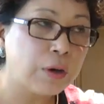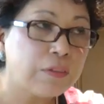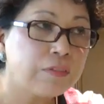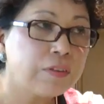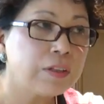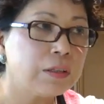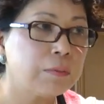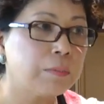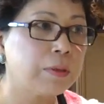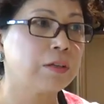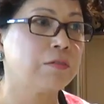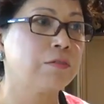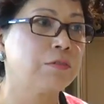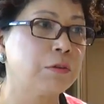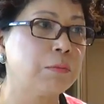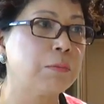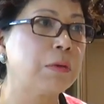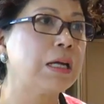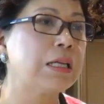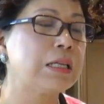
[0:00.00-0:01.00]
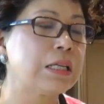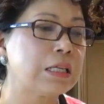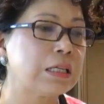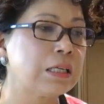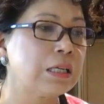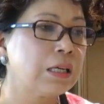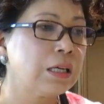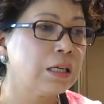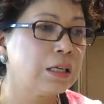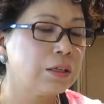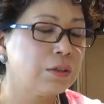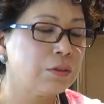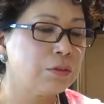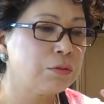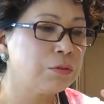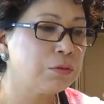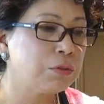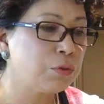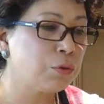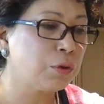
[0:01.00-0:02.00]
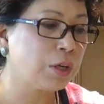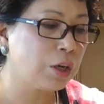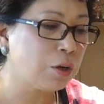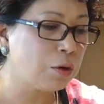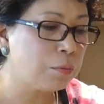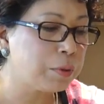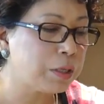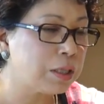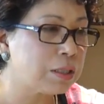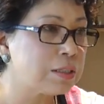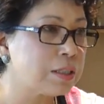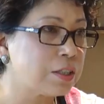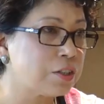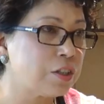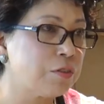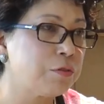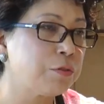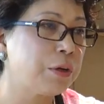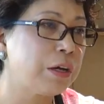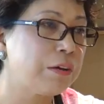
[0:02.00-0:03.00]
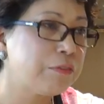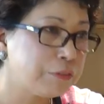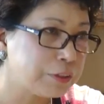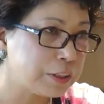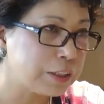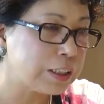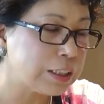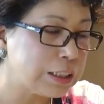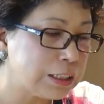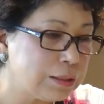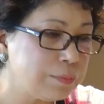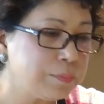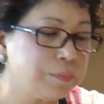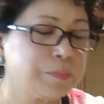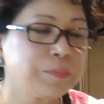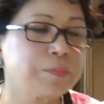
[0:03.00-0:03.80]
have it in the back of your mind that you know you cannot be a sec-gen forever.